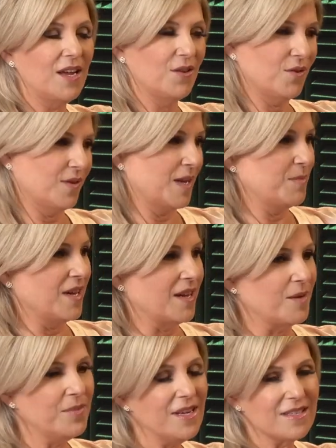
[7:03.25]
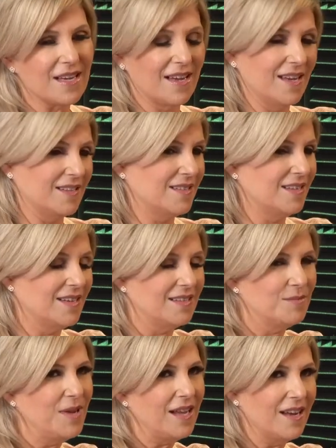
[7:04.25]
You don't like black eyed peas. I can't
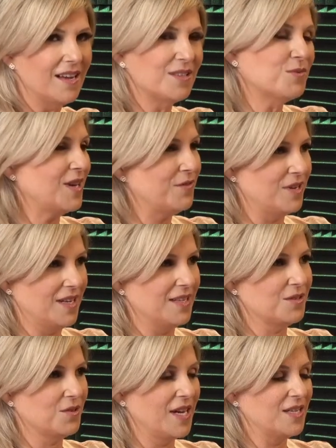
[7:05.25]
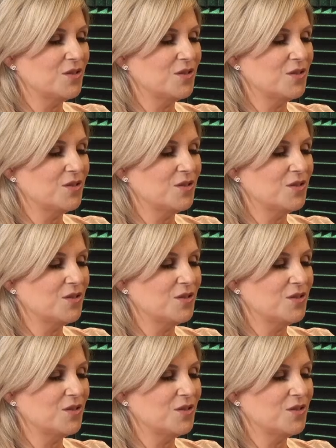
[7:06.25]
stand mayonnaise, whatever it is, okay?